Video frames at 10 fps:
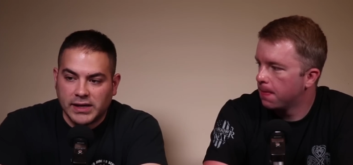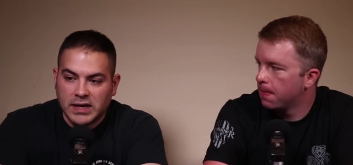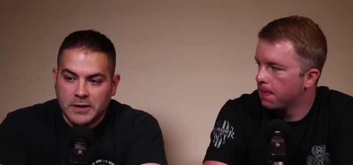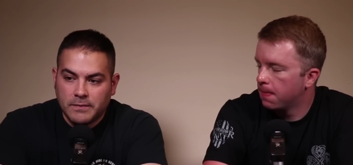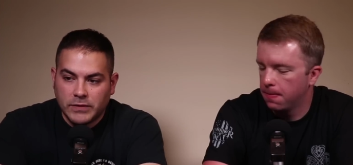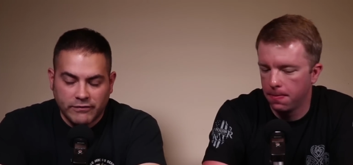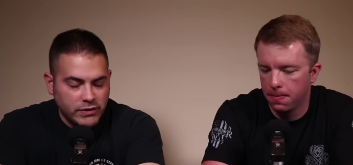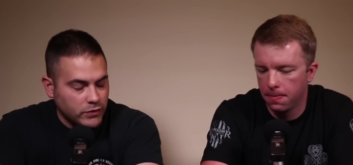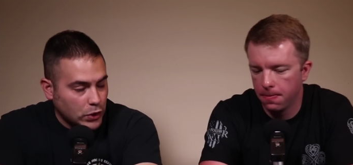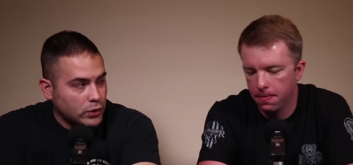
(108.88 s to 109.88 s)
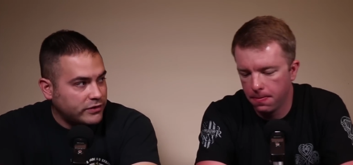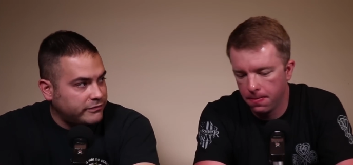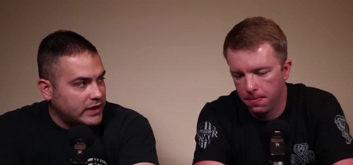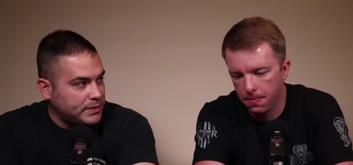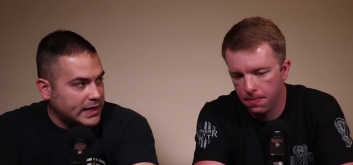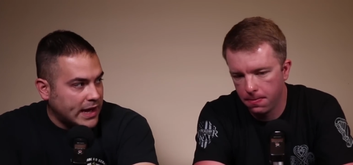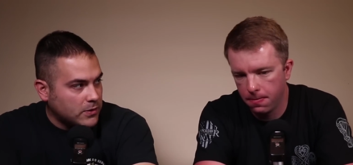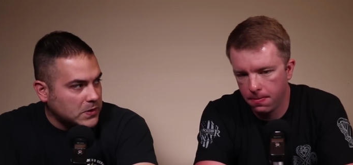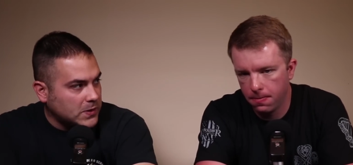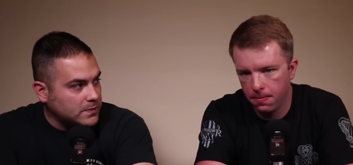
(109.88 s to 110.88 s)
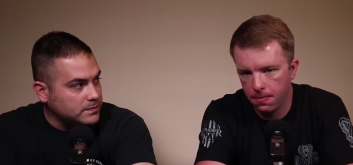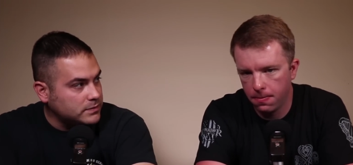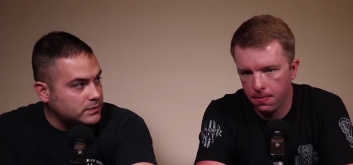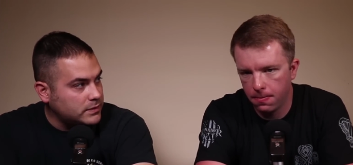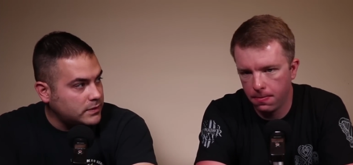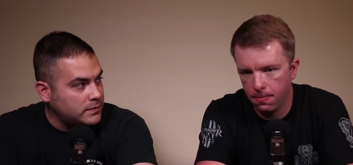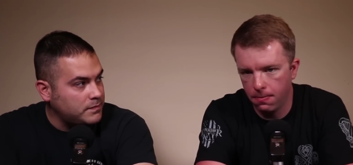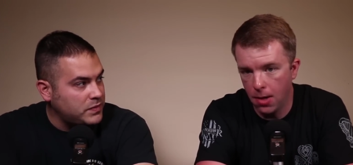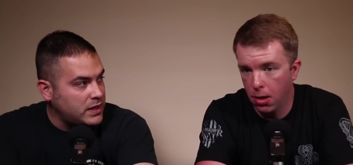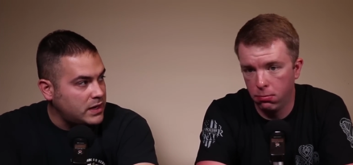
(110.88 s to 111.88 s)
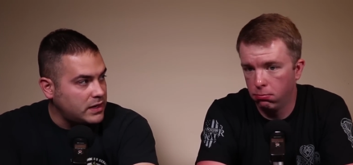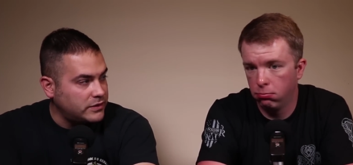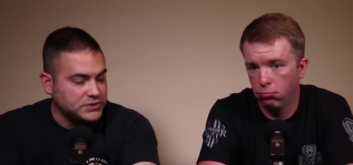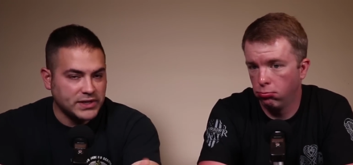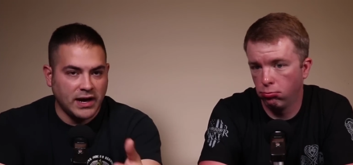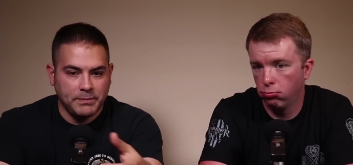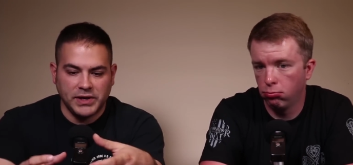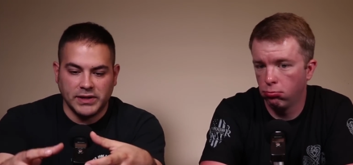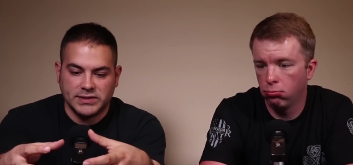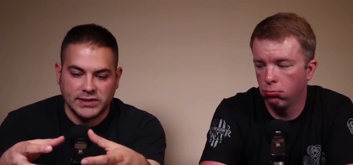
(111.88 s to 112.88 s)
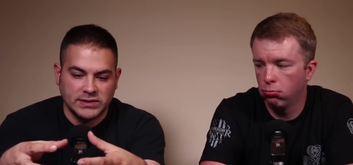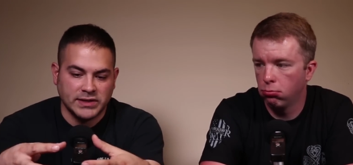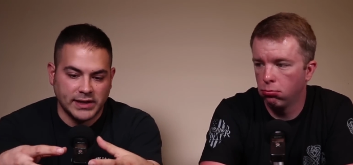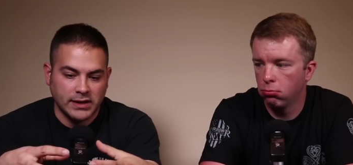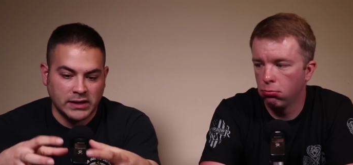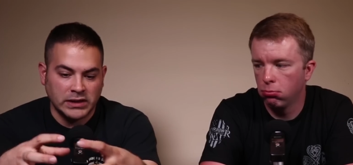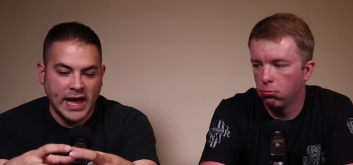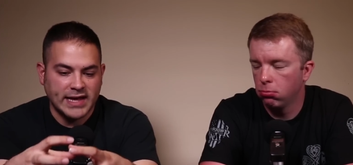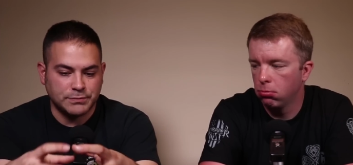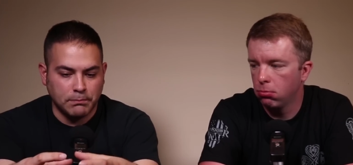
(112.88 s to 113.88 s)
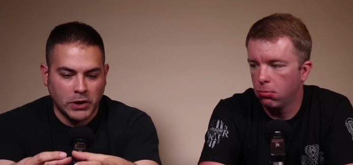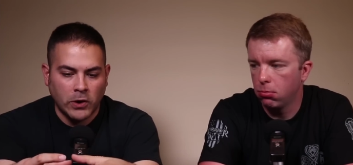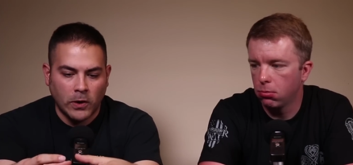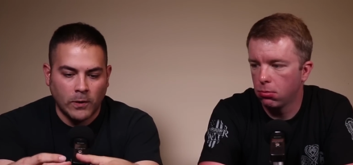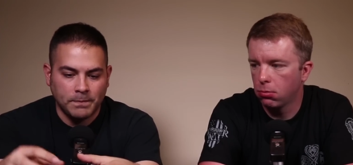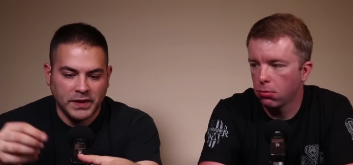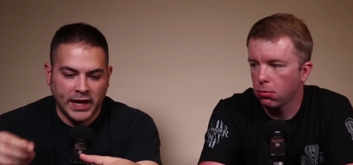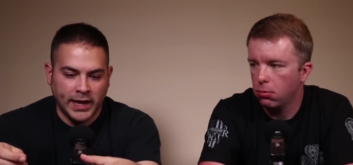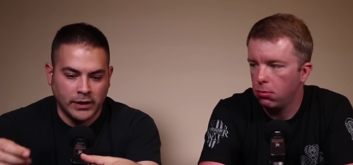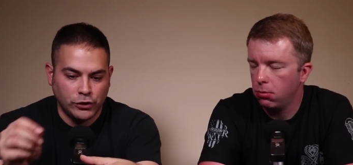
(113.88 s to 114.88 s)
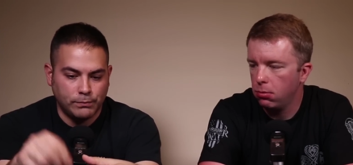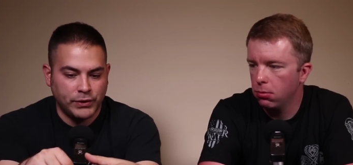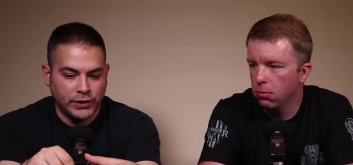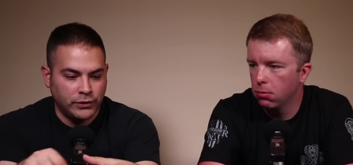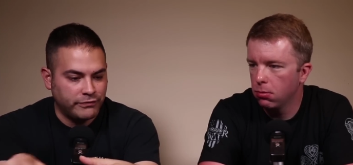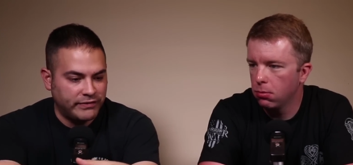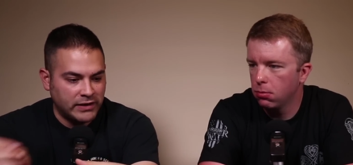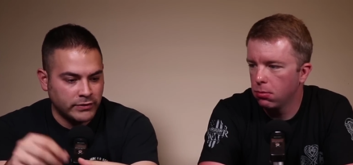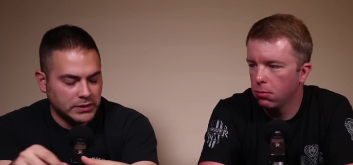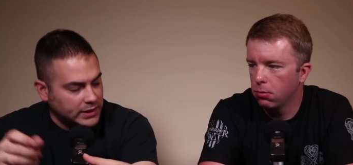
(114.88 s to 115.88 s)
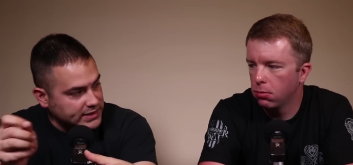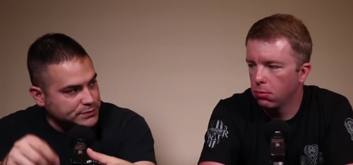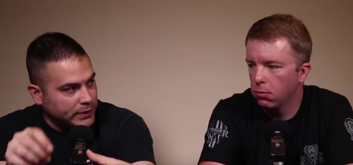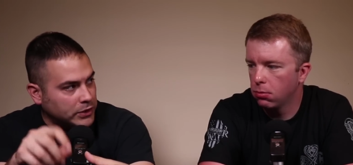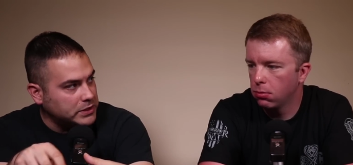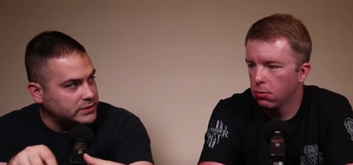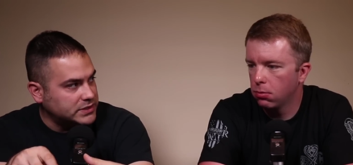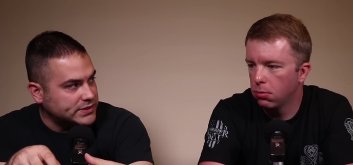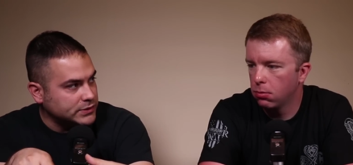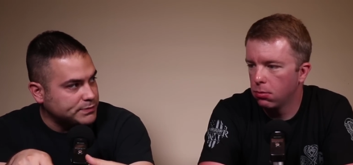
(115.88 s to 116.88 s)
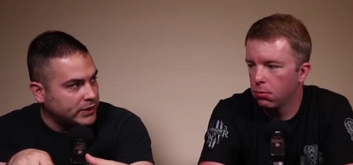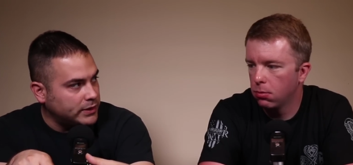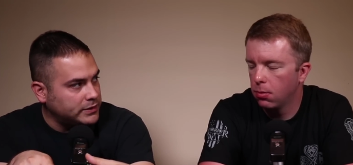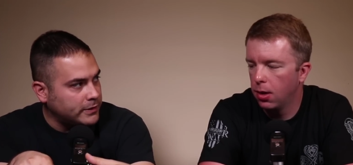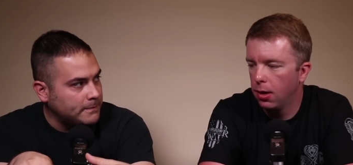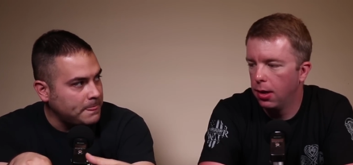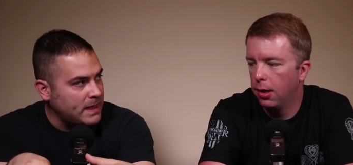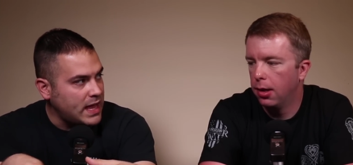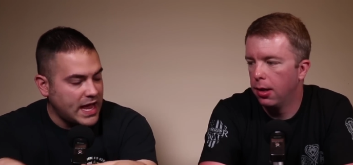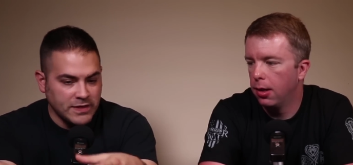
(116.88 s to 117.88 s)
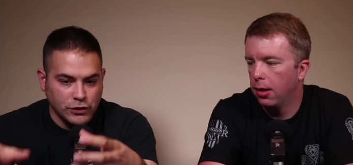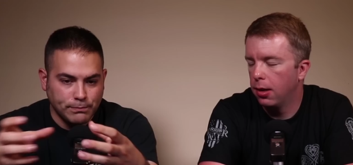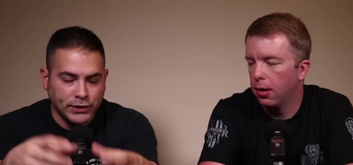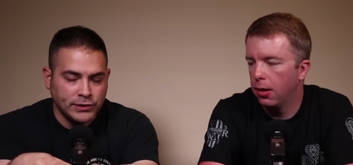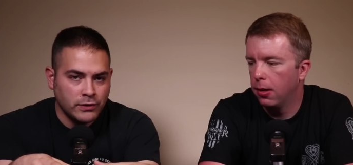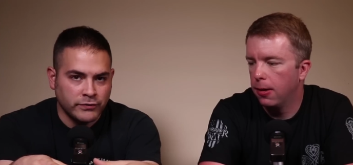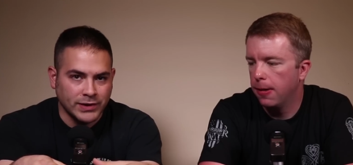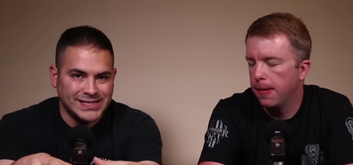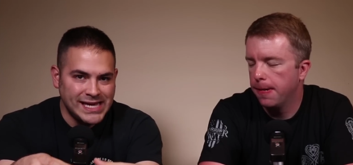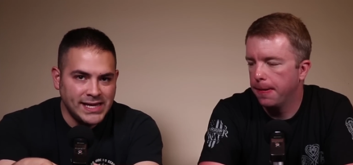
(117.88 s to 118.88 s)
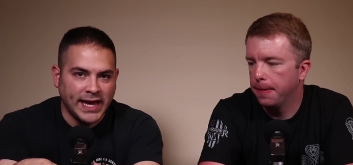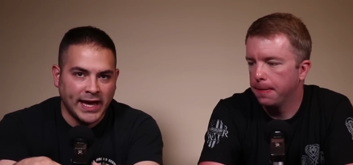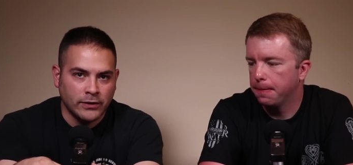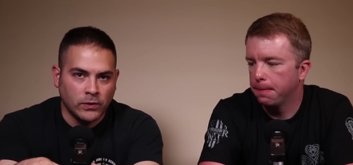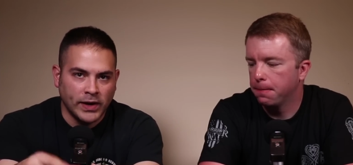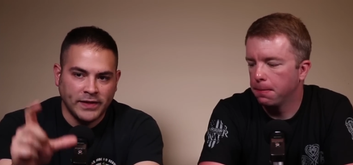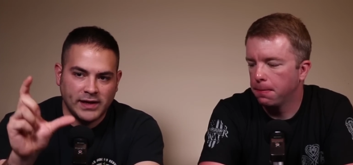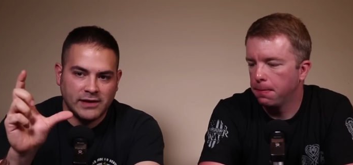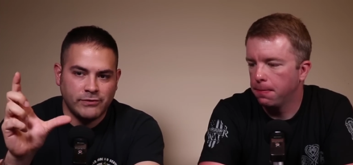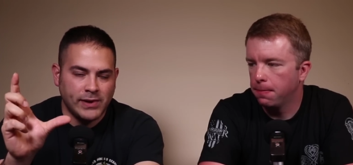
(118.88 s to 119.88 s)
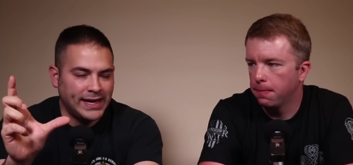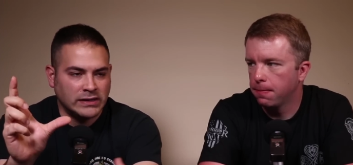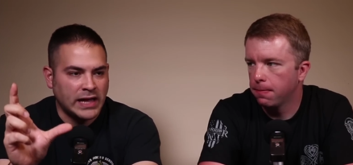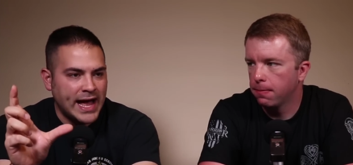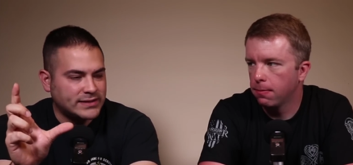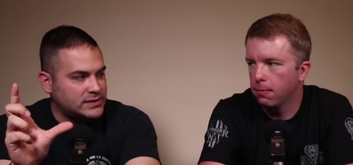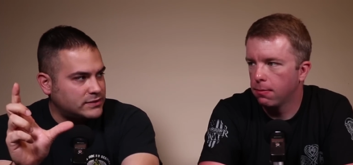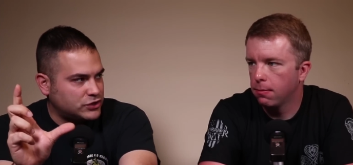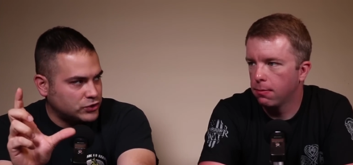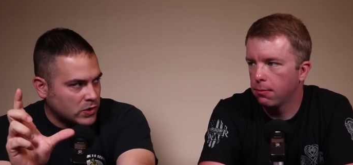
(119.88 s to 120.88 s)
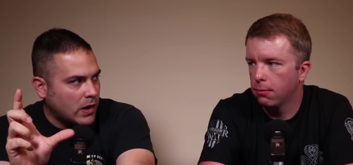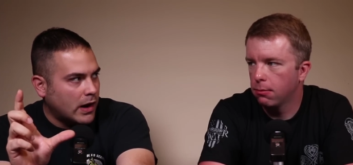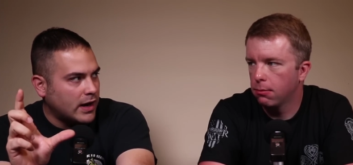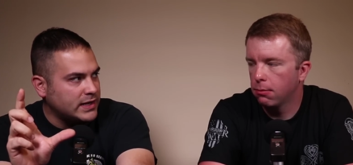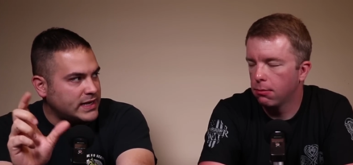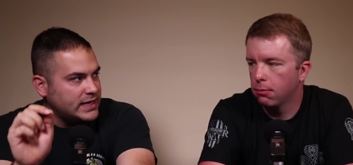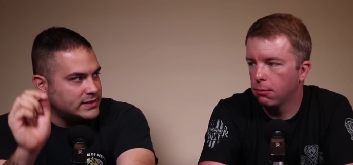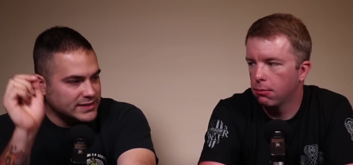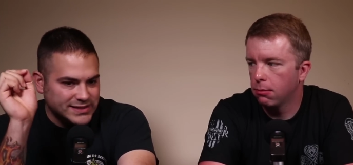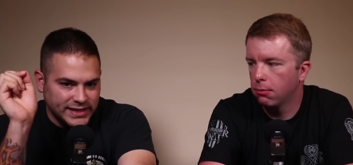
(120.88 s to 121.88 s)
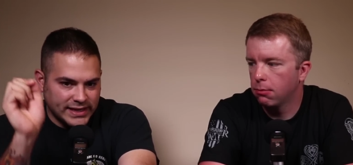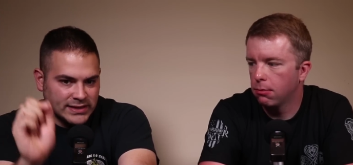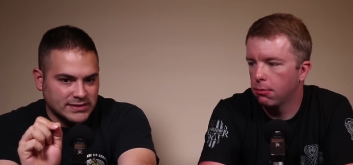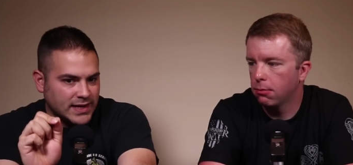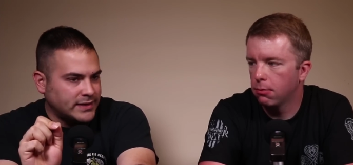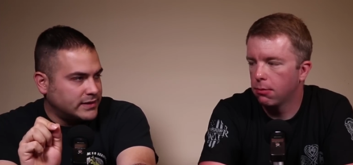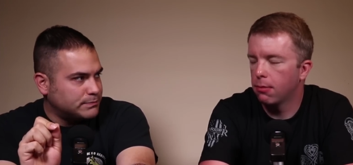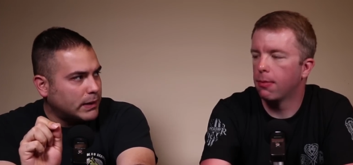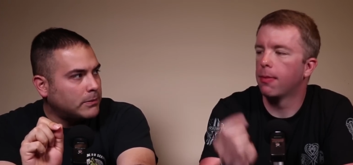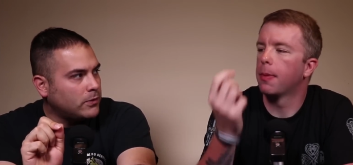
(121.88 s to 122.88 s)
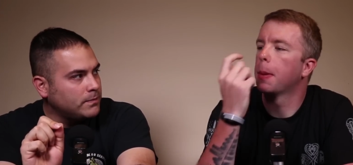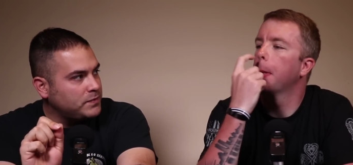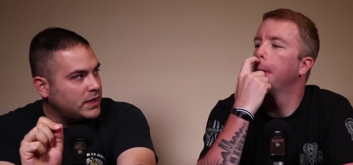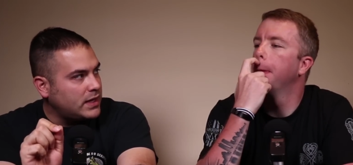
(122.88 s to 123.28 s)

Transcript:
Speaker 1: like, have you ever heard of vaping alcohol? No. There's a company that sells like a glass ball, and you put your favorite like spirit, distilled spirit, in there, and then you put it over a tea candle, and they give you a glass straw to stick inside this bubble,